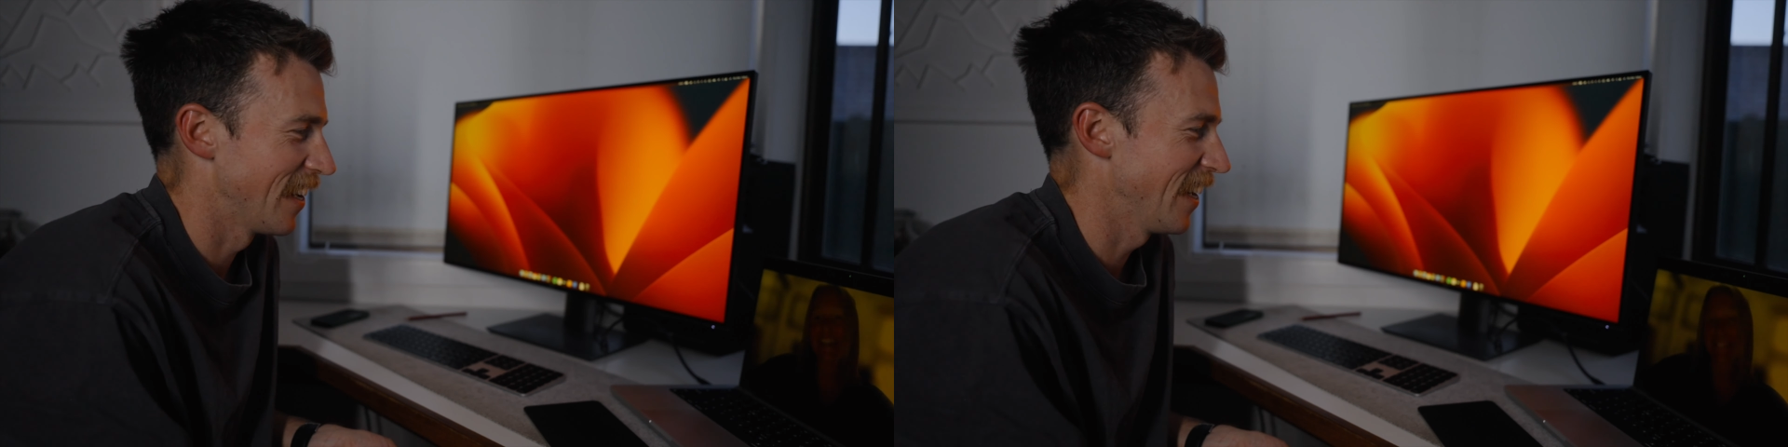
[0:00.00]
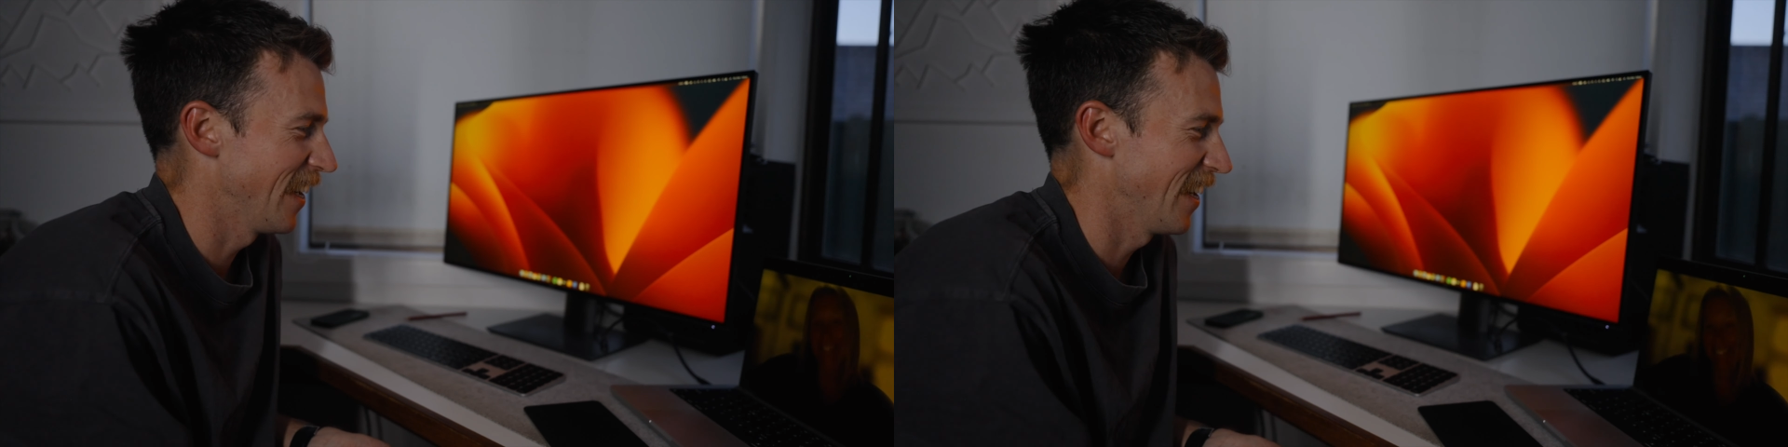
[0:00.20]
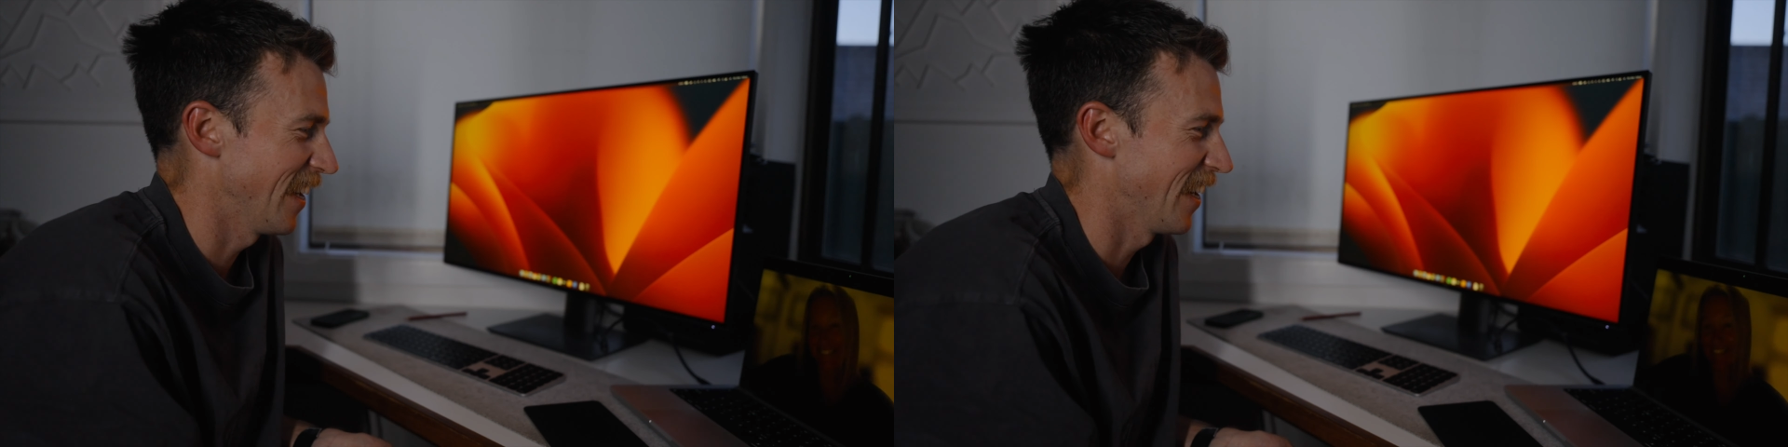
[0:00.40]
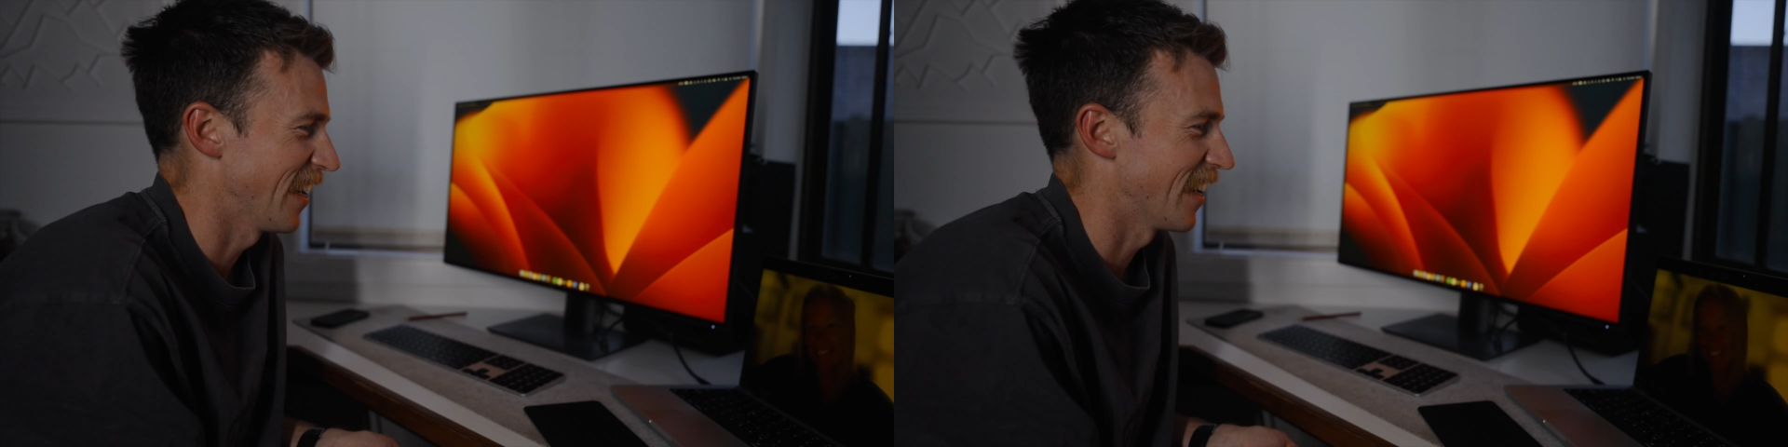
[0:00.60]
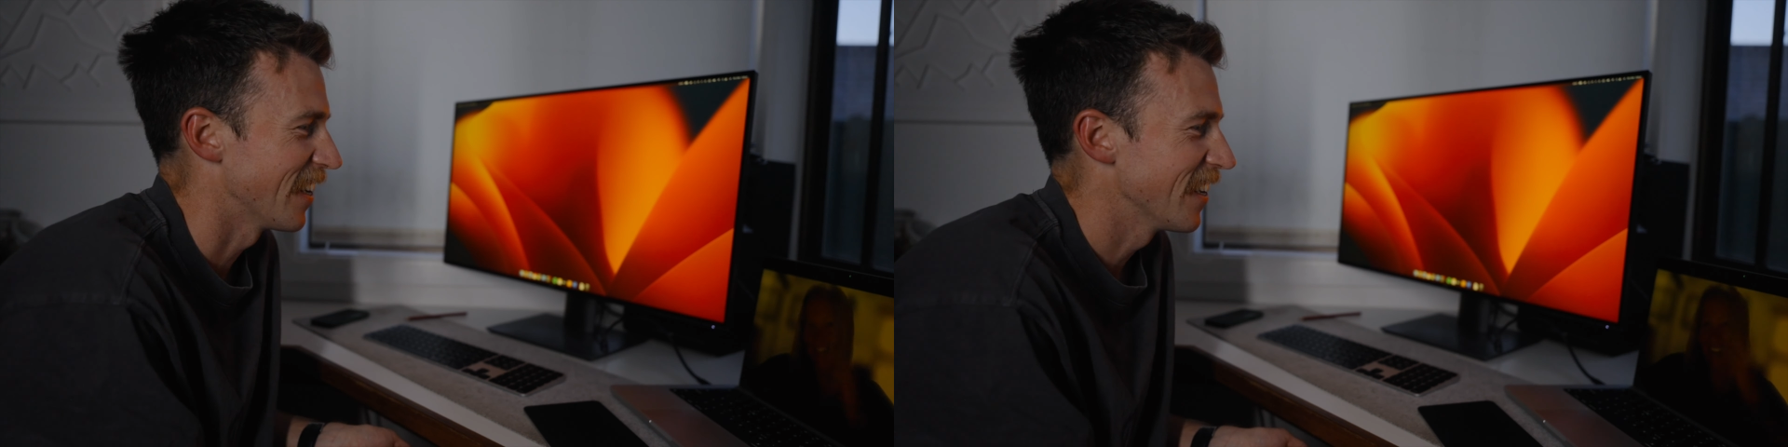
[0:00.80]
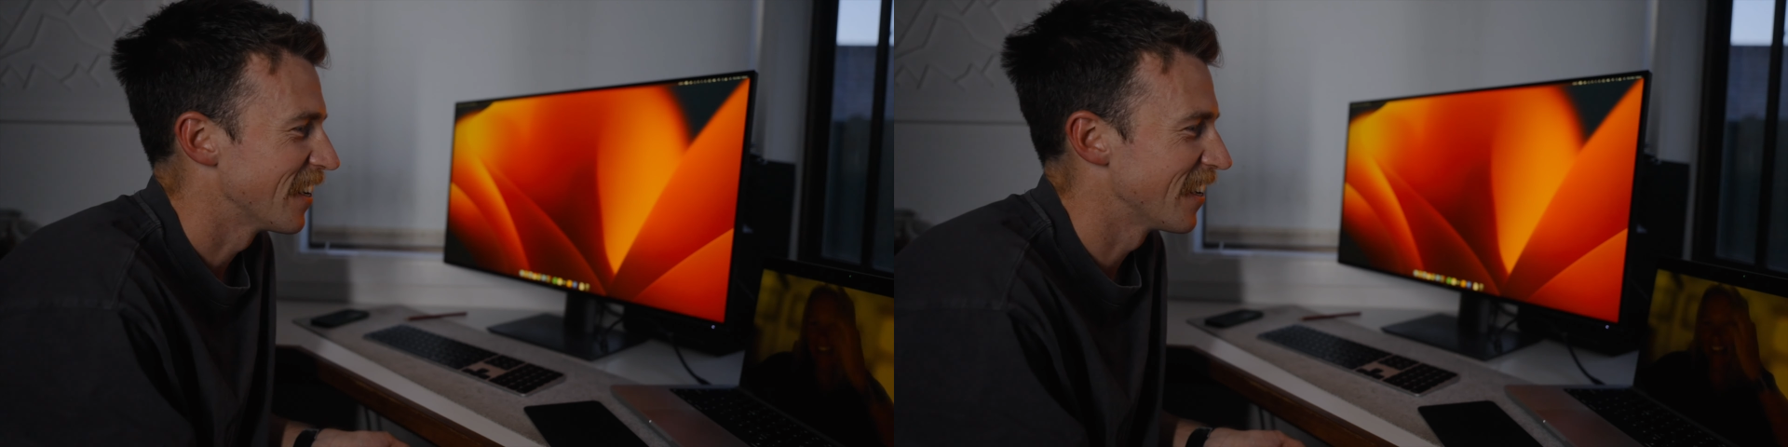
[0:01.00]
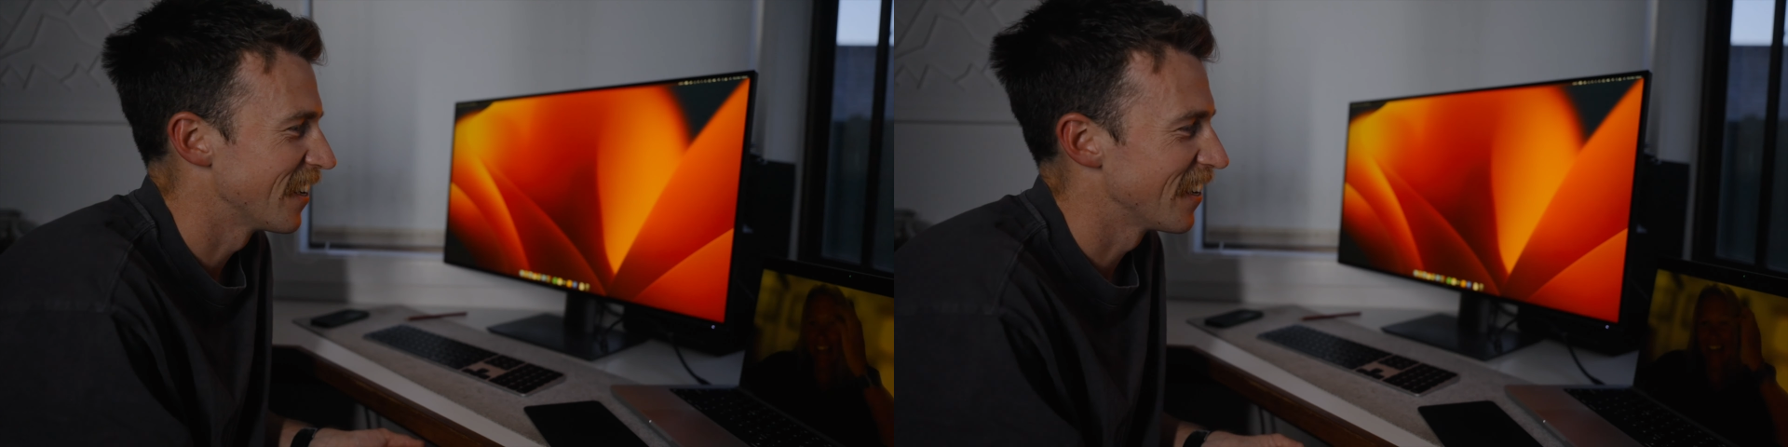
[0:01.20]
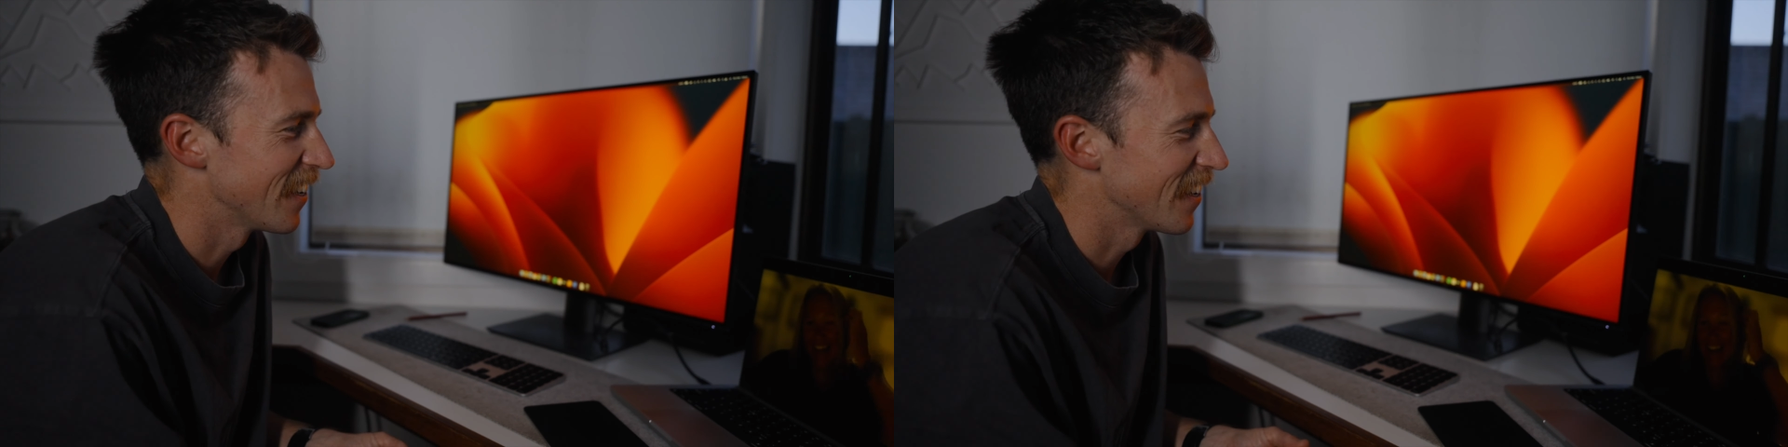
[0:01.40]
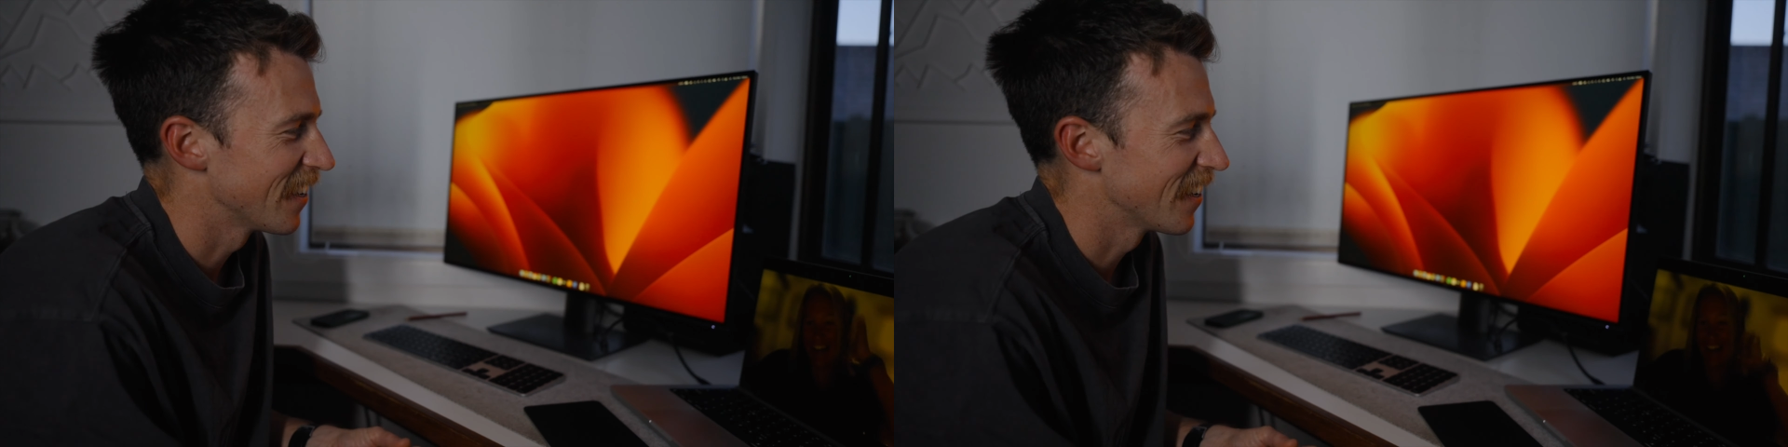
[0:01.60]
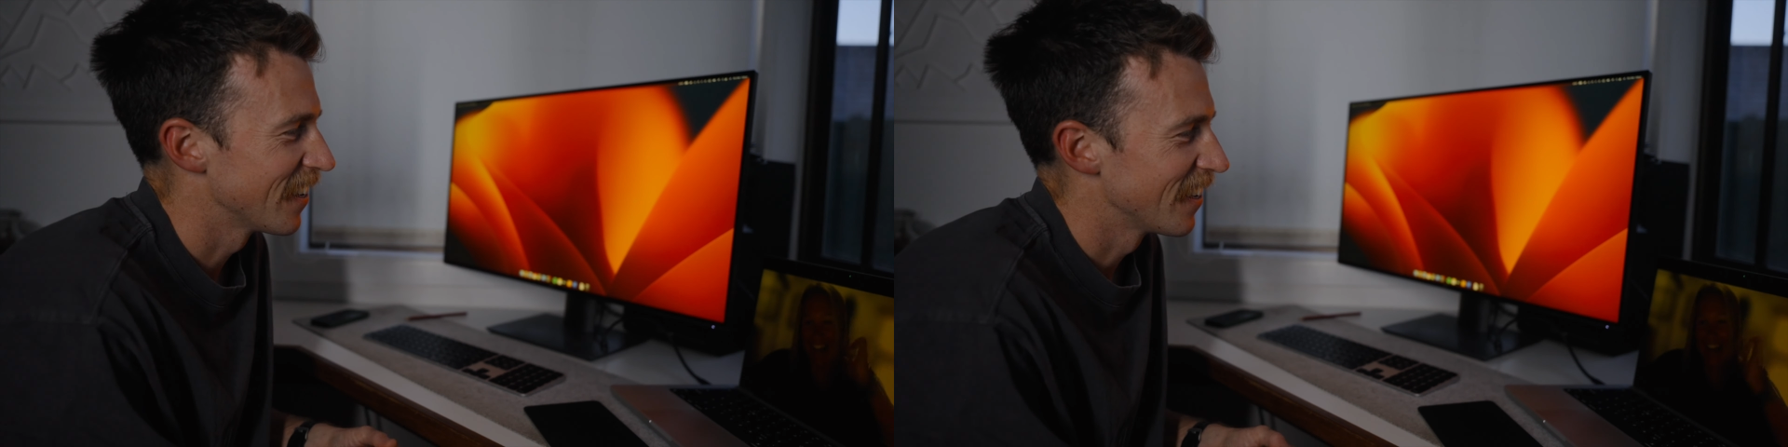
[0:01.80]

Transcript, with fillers: yeah well,